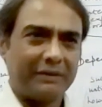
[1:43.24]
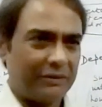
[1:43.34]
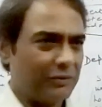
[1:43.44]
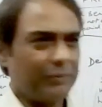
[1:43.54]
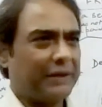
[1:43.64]

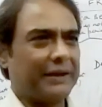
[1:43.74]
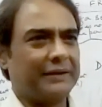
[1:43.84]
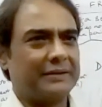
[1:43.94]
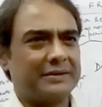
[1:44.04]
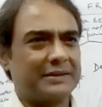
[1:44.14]
You may
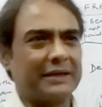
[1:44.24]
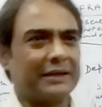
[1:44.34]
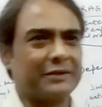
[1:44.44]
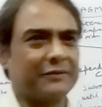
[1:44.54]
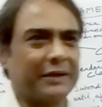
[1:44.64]
write
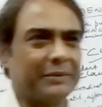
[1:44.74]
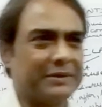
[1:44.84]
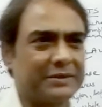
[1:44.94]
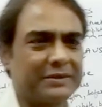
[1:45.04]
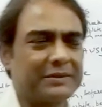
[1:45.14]
sentence
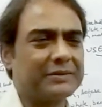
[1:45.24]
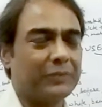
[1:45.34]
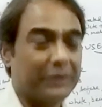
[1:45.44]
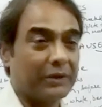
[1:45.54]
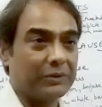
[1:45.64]
fragments
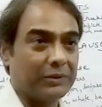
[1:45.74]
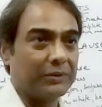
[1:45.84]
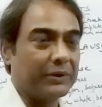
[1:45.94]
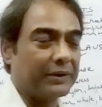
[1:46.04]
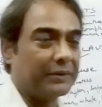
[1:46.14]
without your
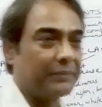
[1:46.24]
knowing.